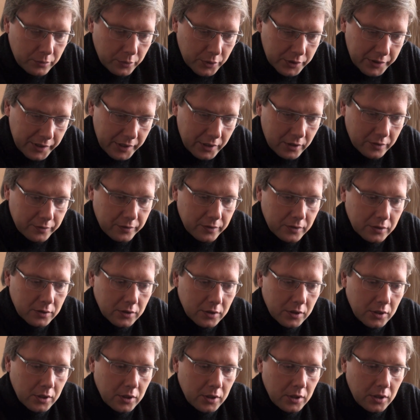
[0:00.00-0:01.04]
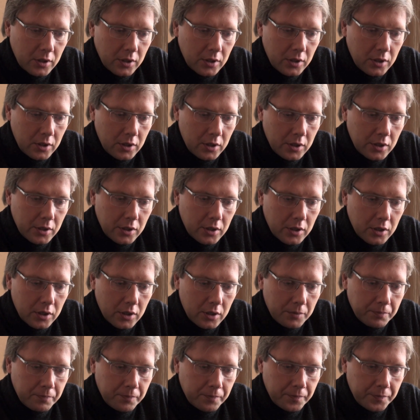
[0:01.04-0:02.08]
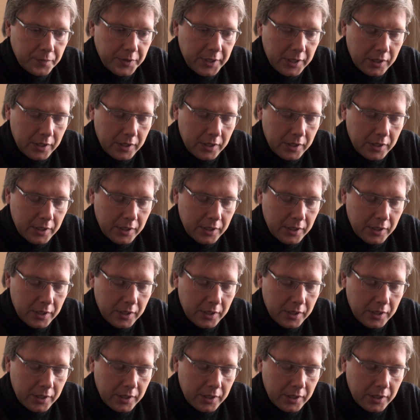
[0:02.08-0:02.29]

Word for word: very often um,